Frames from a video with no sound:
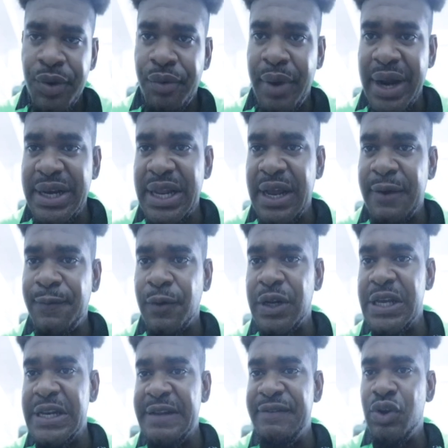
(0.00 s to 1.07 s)
right there for
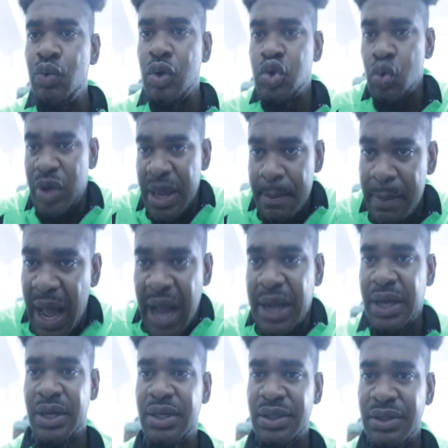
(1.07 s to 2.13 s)
the individuals who came back.